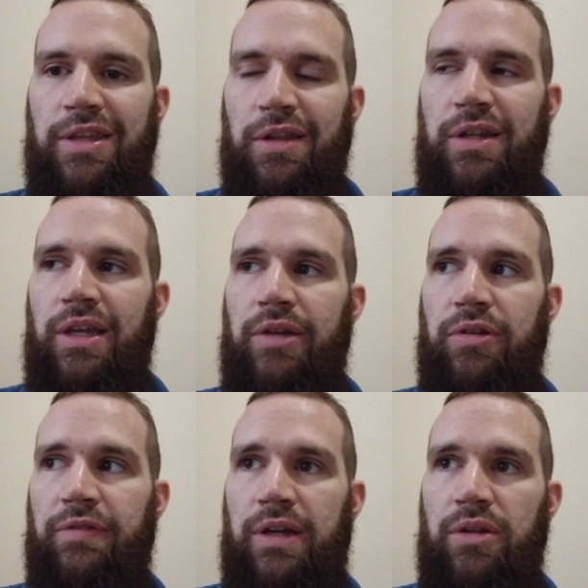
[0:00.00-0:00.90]
end of the day, you have
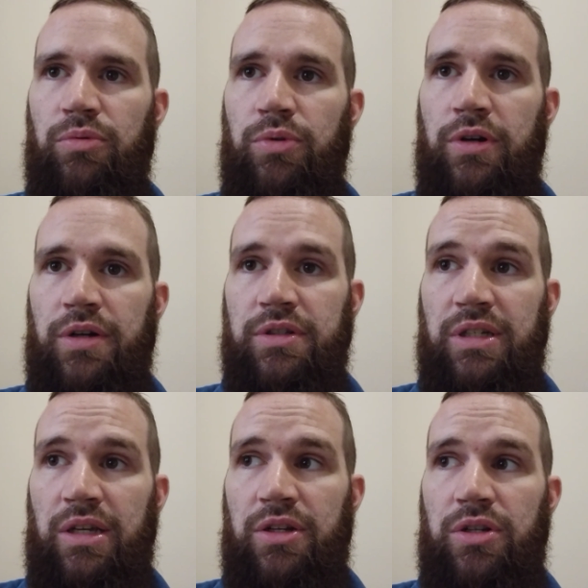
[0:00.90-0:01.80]
to find the root cause of
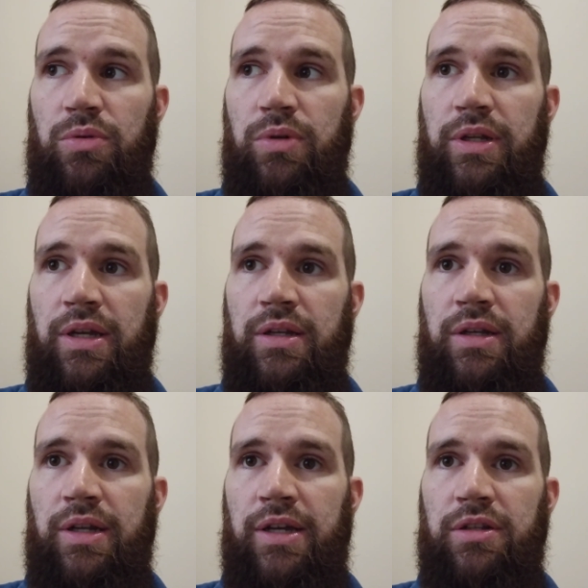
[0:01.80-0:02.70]
the issue
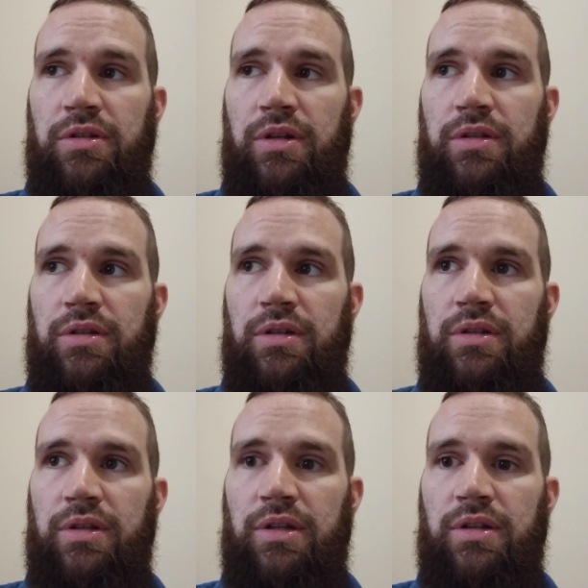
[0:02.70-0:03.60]
and ask Allah
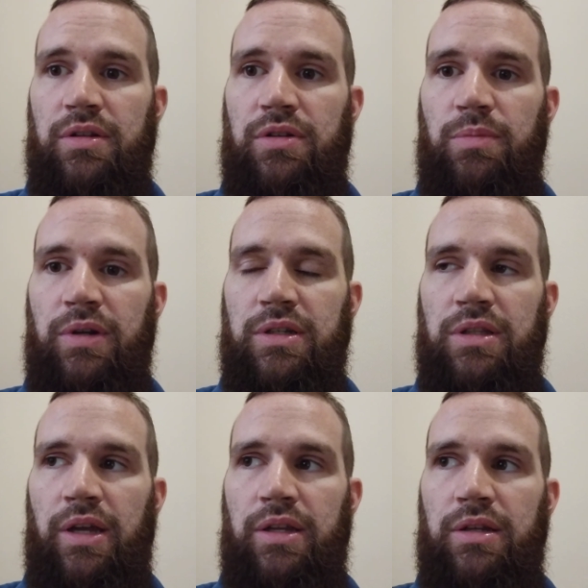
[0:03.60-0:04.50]
to bring
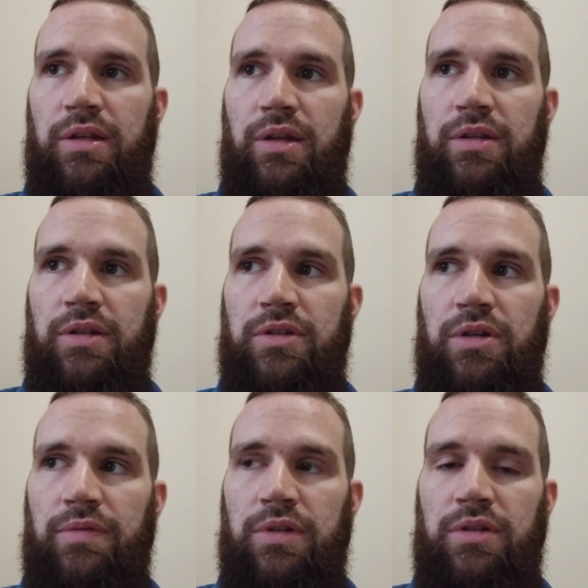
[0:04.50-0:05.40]
His light in and
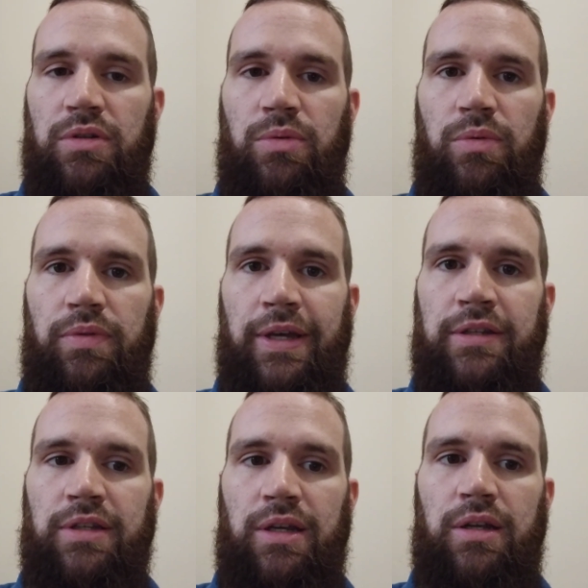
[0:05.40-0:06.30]
solve it. So
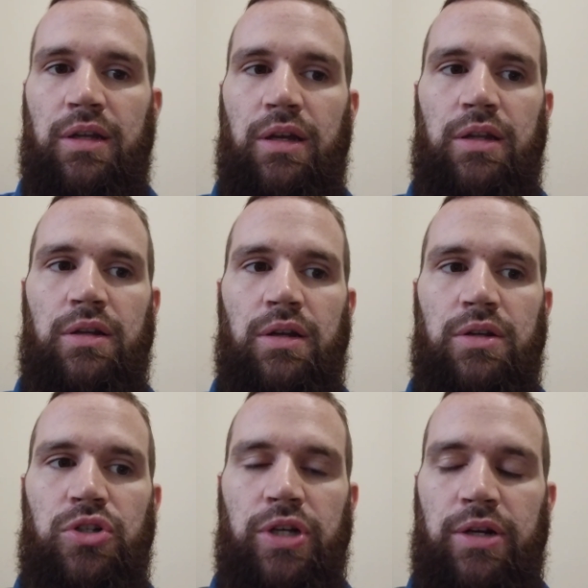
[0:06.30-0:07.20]
that's like
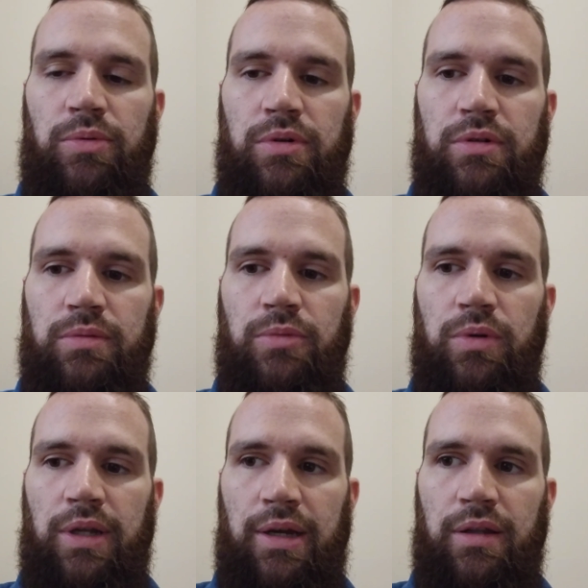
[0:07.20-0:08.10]
a general
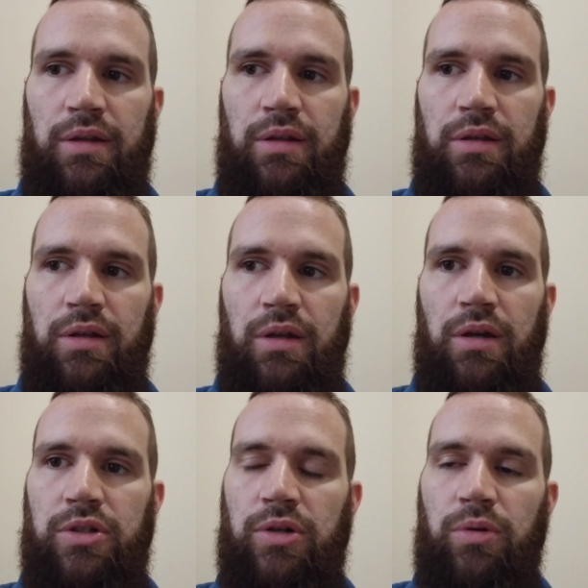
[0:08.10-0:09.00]
modality,
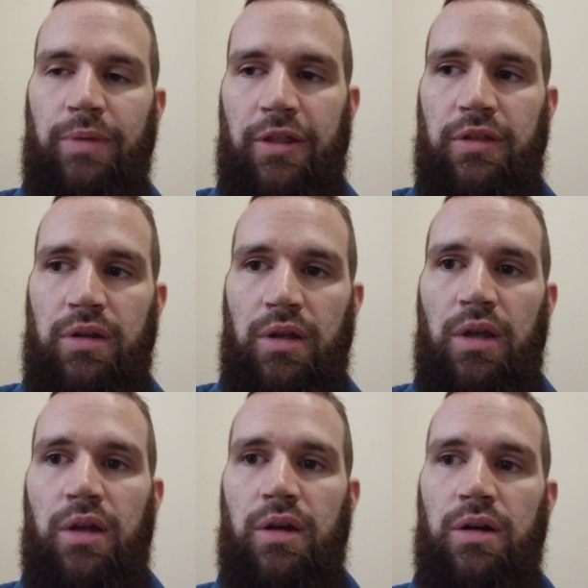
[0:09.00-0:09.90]
a general
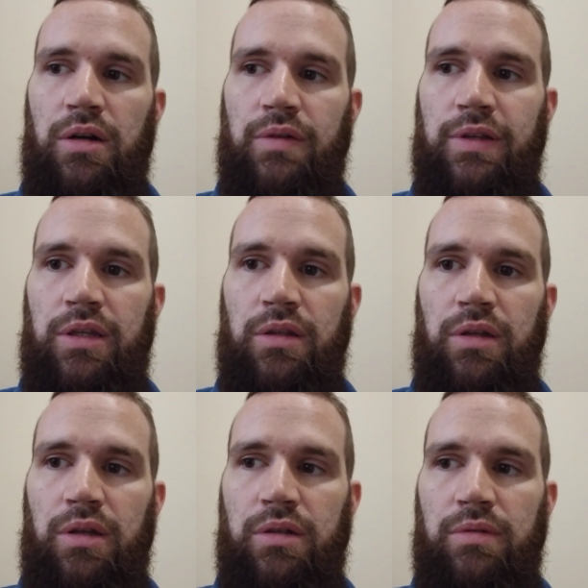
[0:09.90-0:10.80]
method of
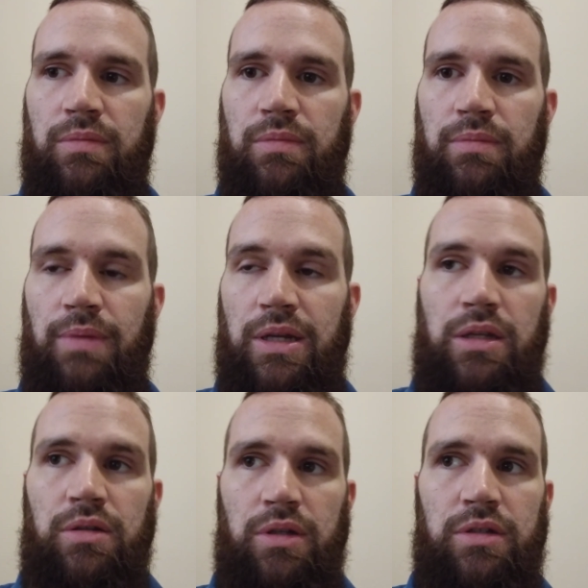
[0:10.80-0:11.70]
healing
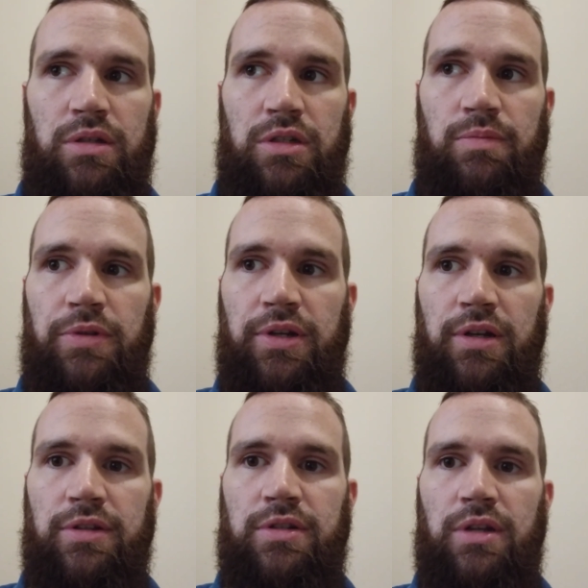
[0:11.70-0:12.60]
many illnesses,
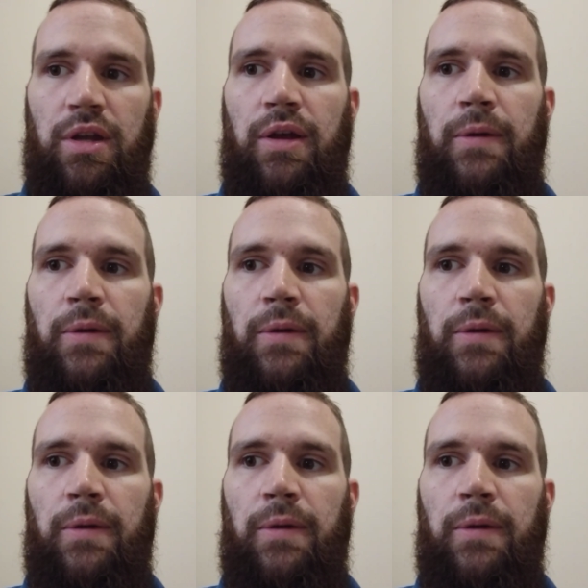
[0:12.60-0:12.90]
because